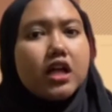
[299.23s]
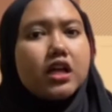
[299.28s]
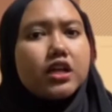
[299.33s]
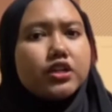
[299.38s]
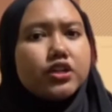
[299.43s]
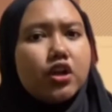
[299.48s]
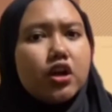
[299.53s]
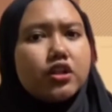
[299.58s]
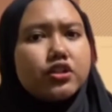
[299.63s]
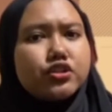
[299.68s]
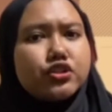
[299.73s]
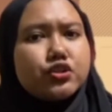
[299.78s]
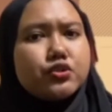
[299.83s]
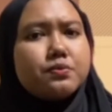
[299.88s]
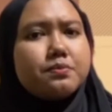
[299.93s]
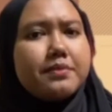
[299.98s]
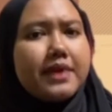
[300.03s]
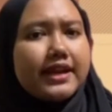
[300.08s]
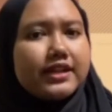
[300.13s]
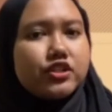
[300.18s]
Not to
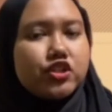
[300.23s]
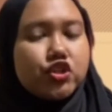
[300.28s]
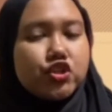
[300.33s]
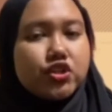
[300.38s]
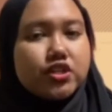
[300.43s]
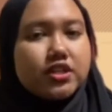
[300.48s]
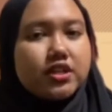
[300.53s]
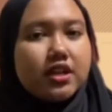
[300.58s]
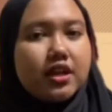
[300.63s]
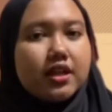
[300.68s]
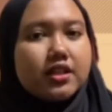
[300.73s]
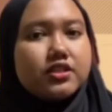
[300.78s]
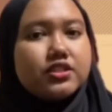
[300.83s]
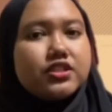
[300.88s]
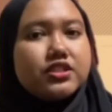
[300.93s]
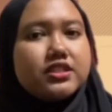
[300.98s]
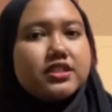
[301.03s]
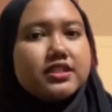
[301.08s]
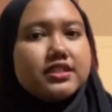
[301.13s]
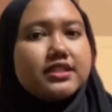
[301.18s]
mention
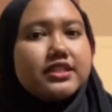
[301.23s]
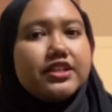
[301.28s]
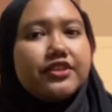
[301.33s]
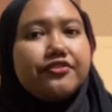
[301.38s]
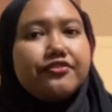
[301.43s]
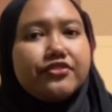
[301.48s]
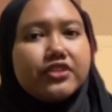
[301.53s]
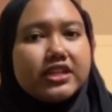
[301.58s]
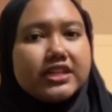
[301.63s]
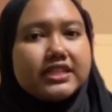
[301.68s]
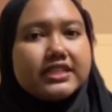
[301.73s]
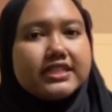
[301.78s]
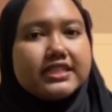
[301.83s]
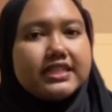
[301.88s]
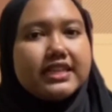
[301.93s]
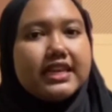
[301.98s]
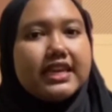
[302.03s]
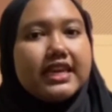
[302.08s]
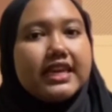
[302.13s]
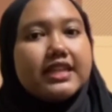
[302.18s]
the
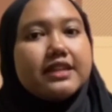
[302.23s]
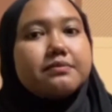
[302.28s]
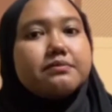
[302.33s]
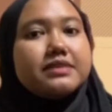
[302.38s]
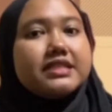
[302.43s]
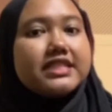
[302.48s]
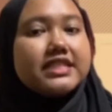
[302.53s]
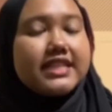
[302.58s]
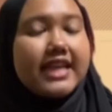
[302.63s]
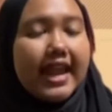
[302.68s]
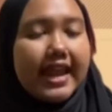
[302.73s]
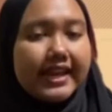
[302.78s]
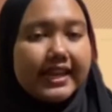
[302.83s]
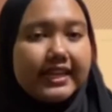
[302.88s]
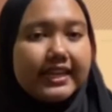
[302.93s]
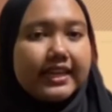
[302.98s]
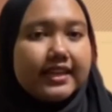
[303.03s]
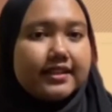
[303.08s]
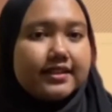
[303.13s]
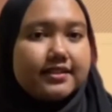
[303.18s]
difficulty in maintaining
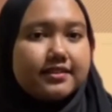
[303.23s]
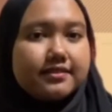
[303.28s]
it.